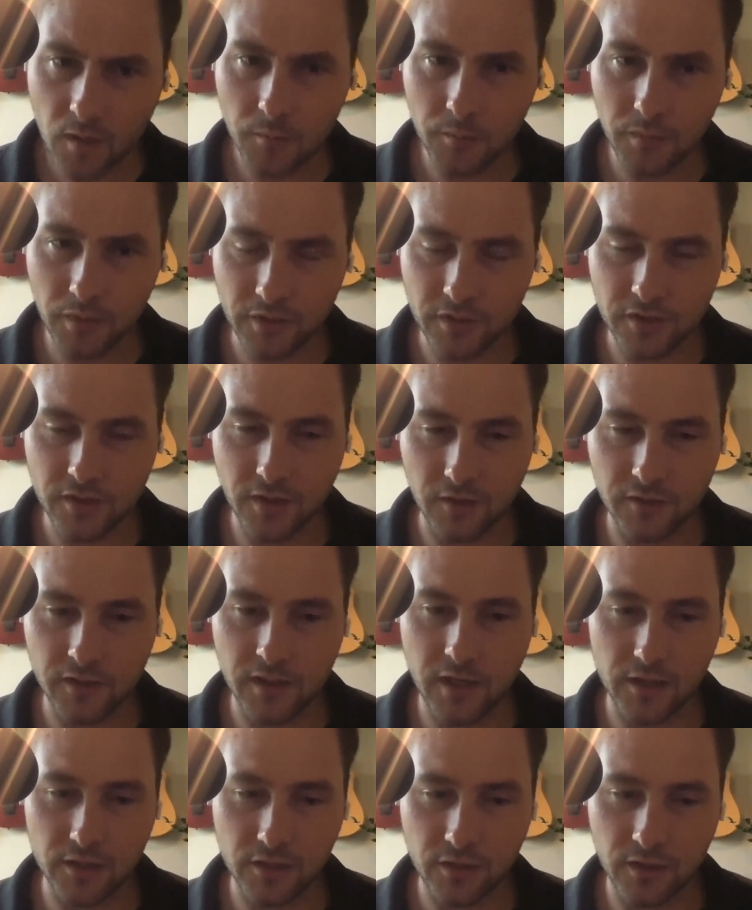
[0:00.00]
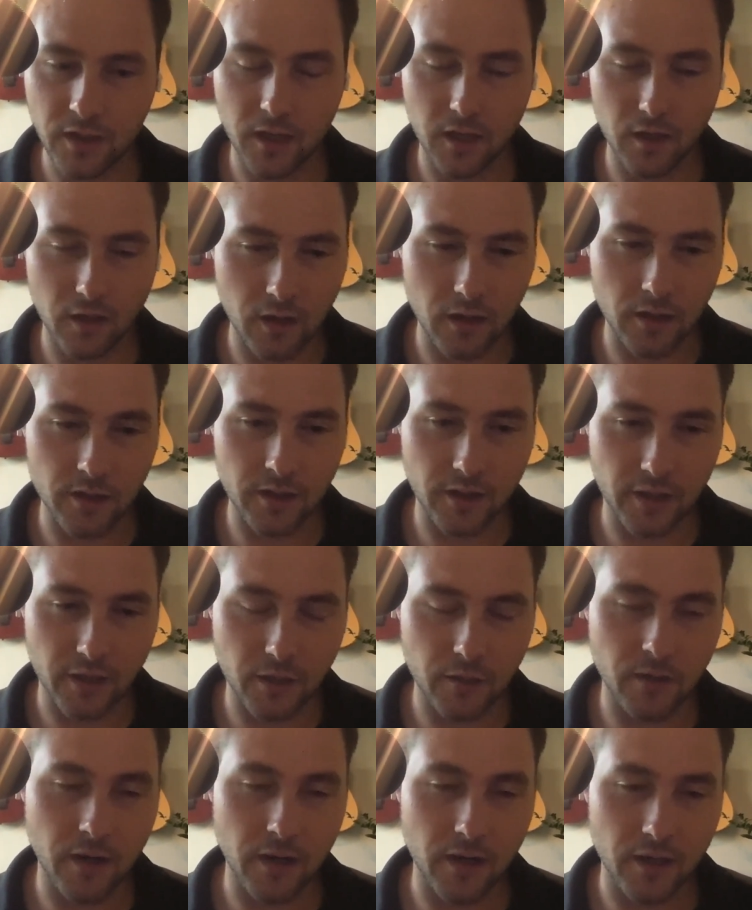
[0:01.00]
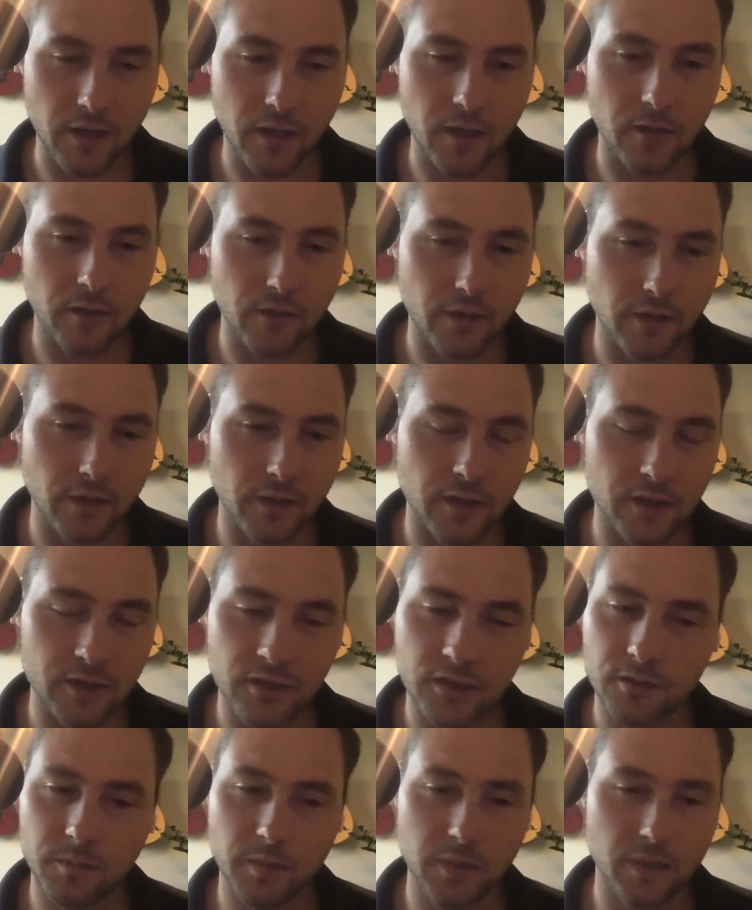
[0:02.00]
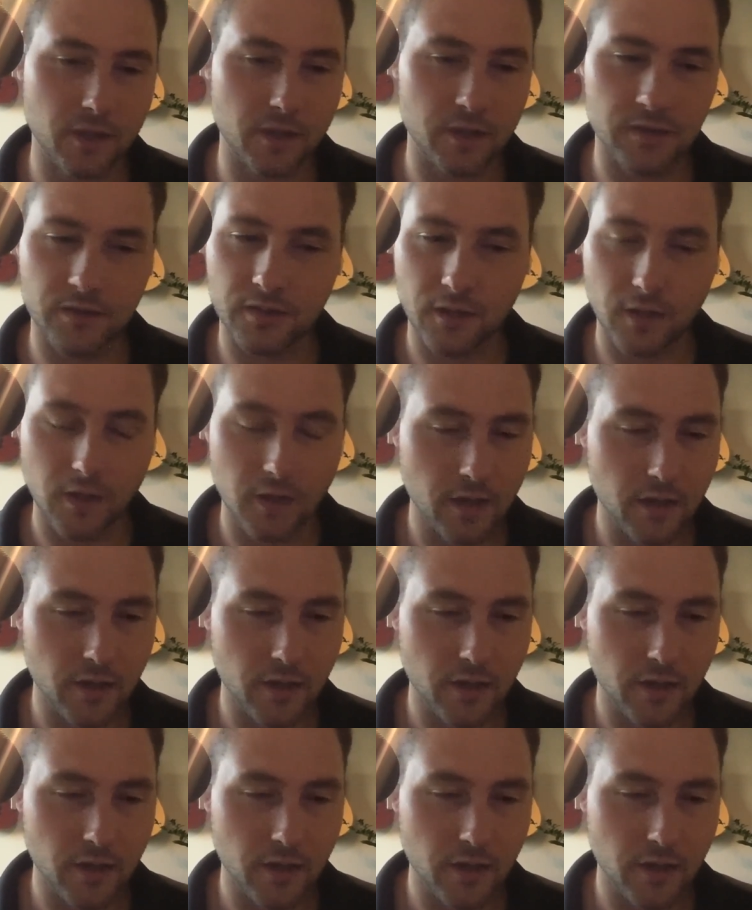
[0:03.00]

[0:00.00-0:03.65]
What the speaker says: but the stuff's actually kind of hard to get right now, and that's just because,